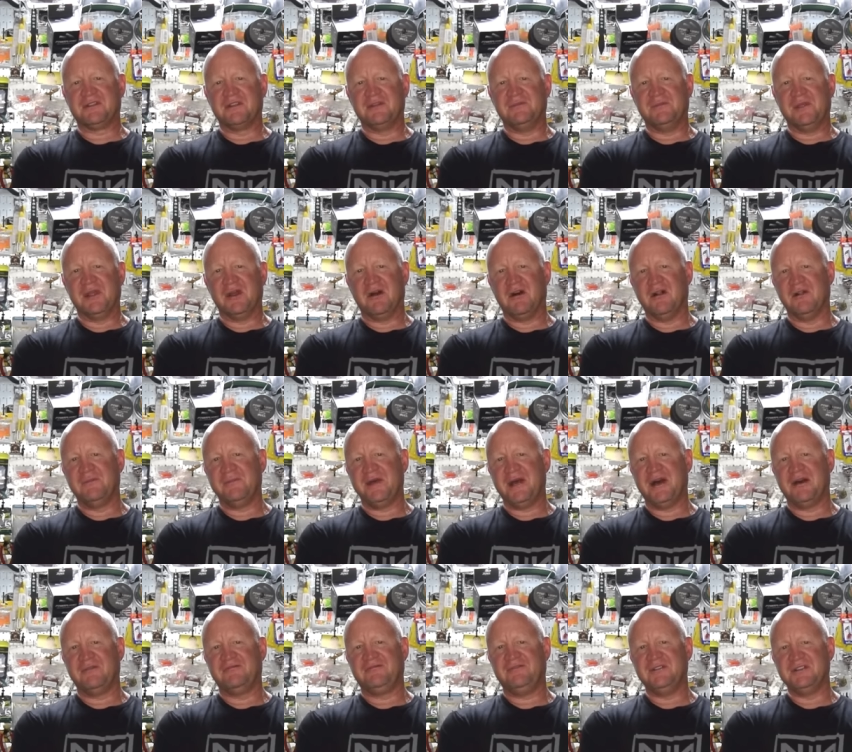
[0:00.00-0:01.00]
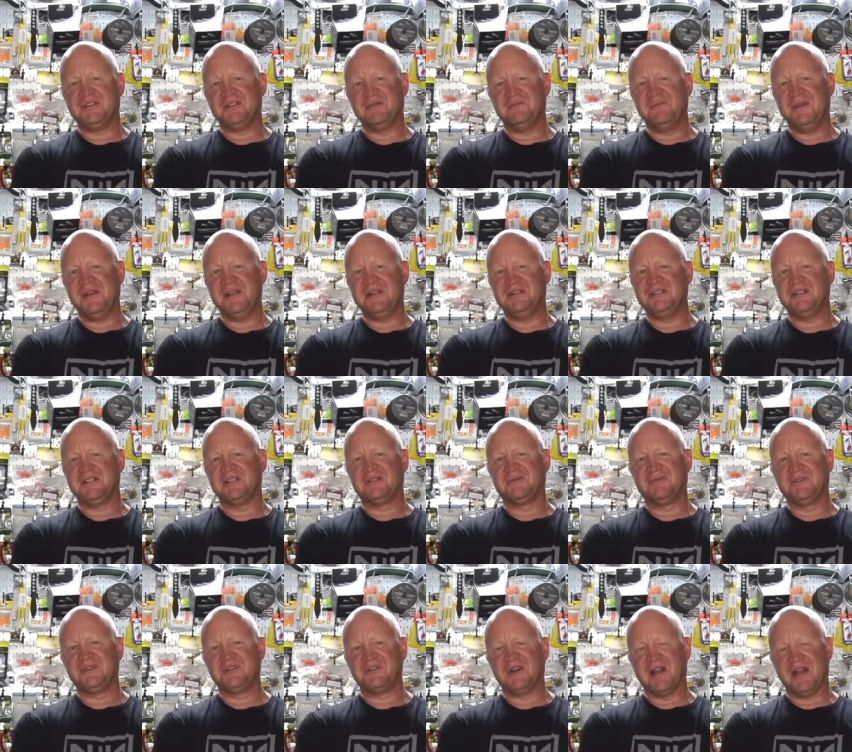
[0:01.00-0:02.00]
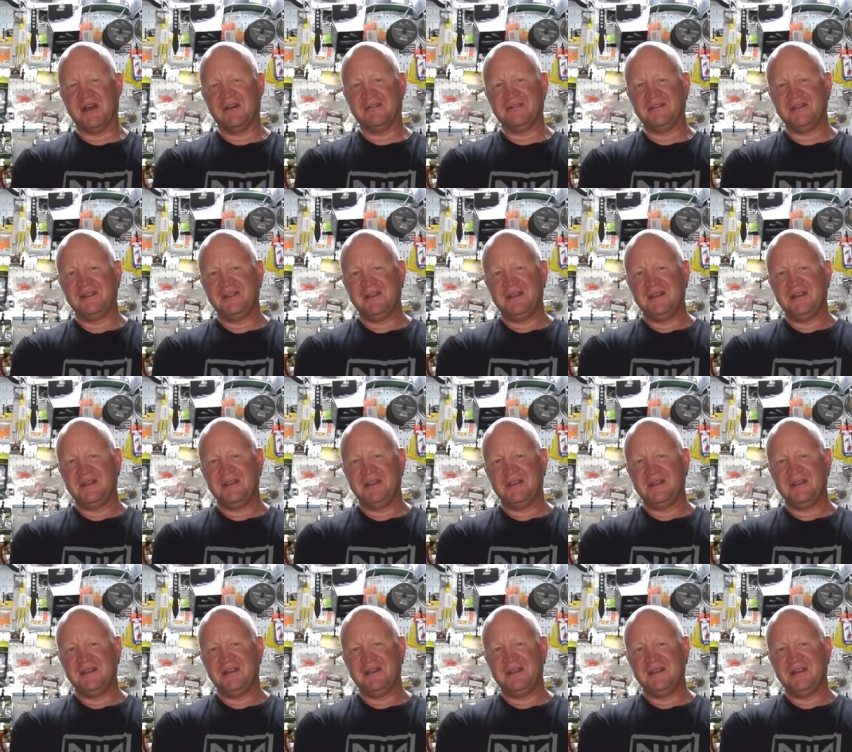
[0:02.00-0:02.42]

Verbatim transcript: going to be all about fishing mini jigs for trout.